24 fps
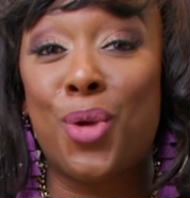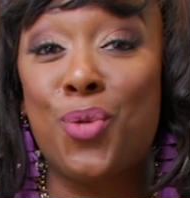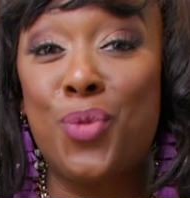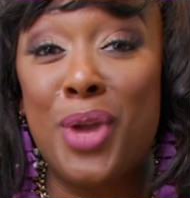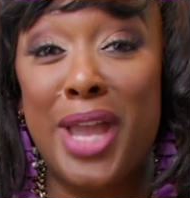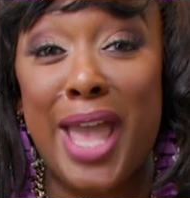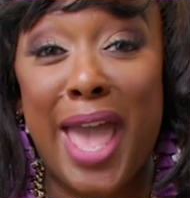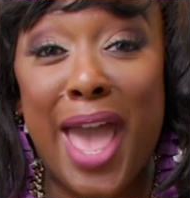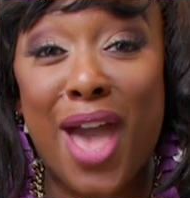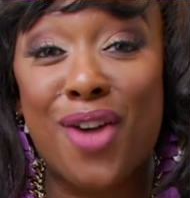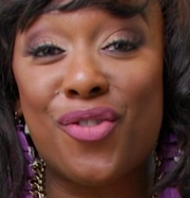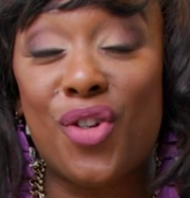
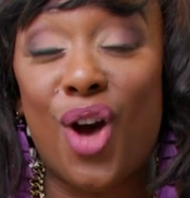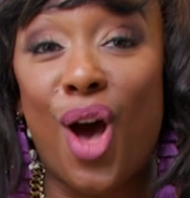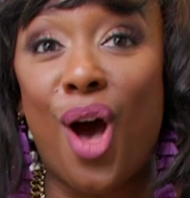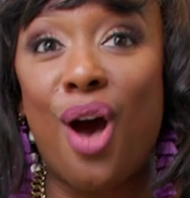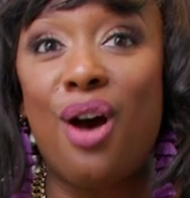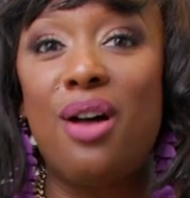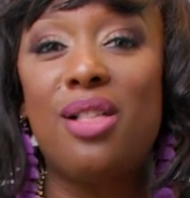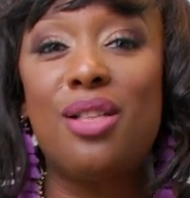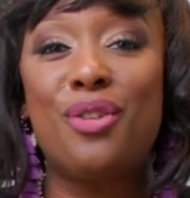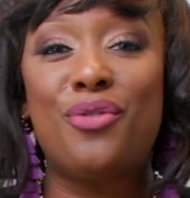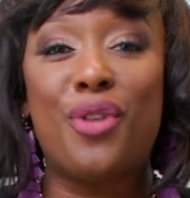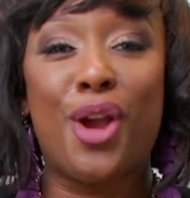we have
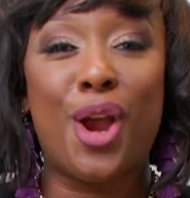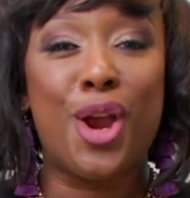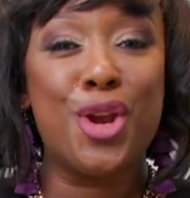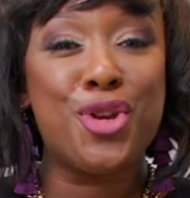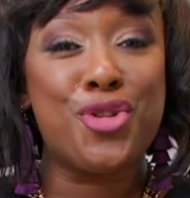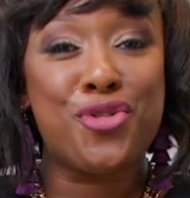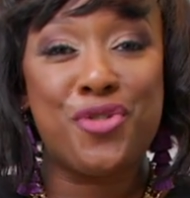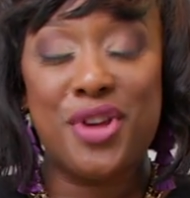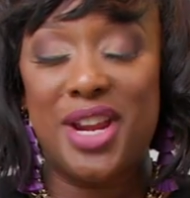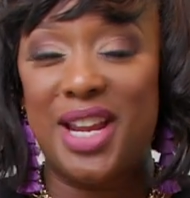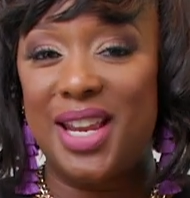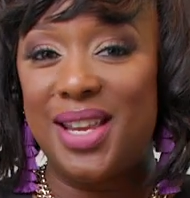all of our
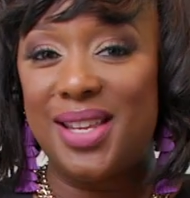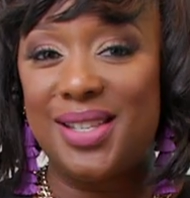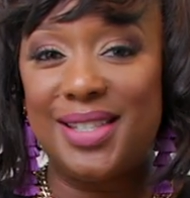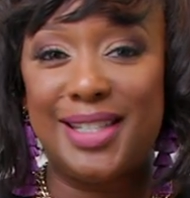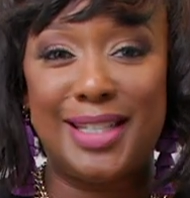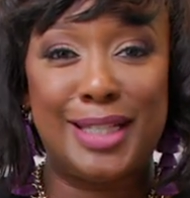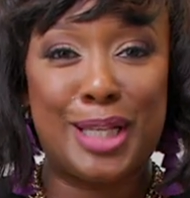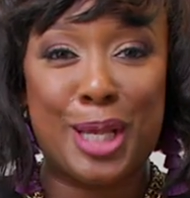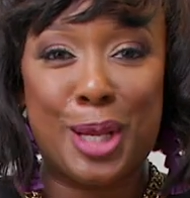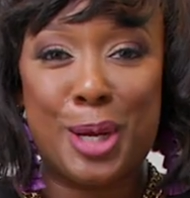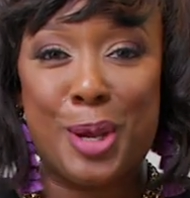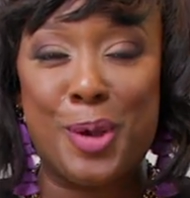ingredients
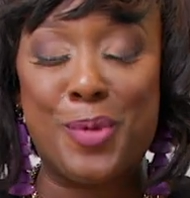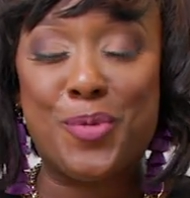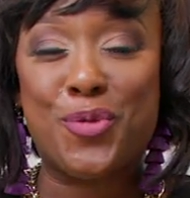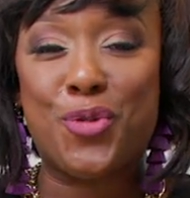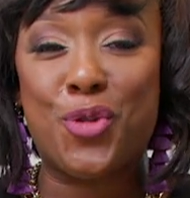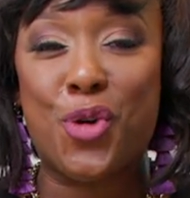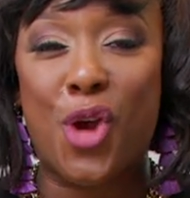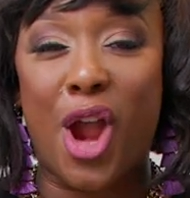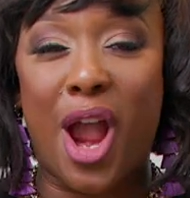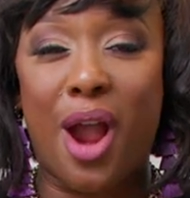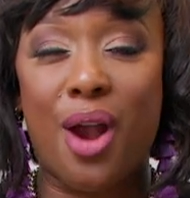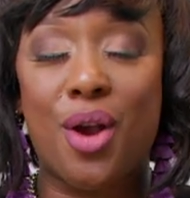set up
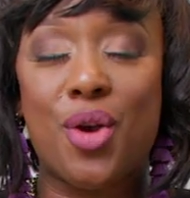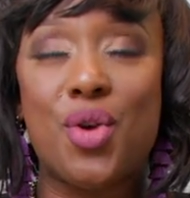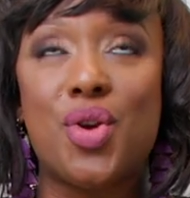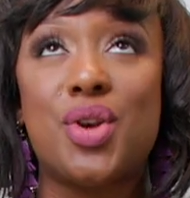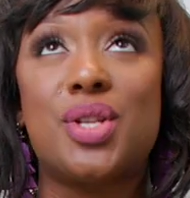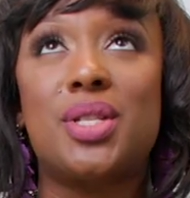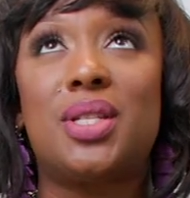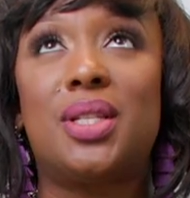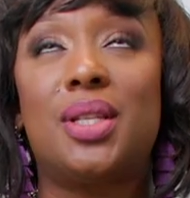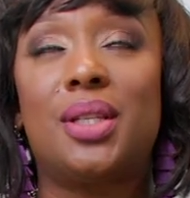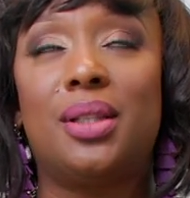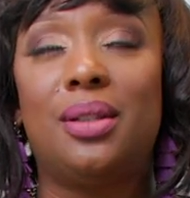for our
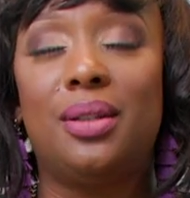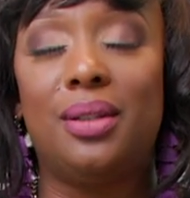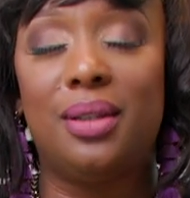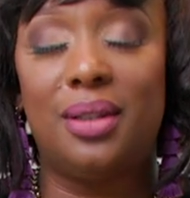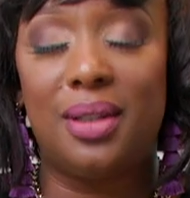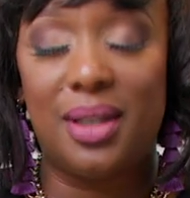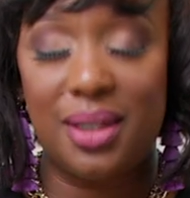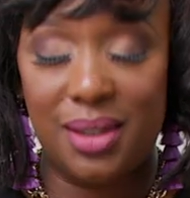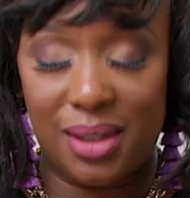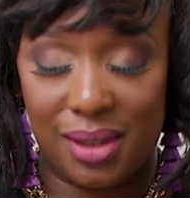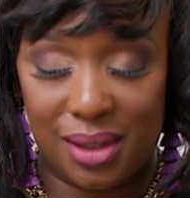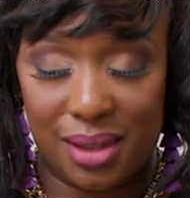
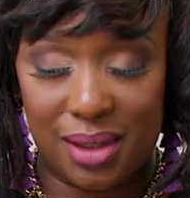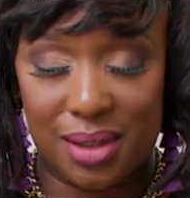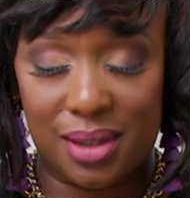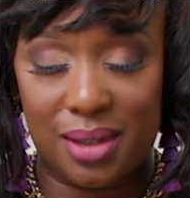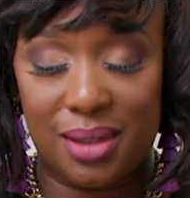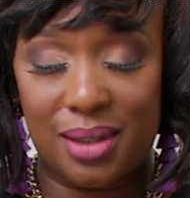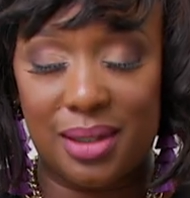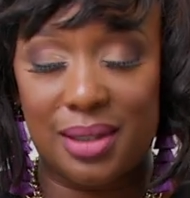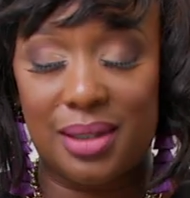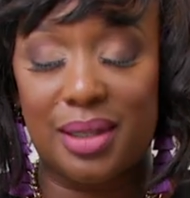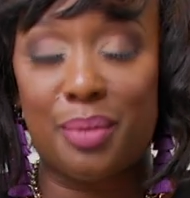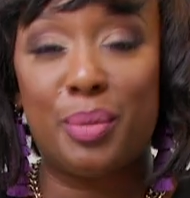
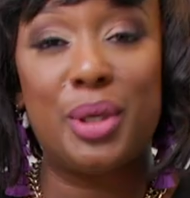delicious,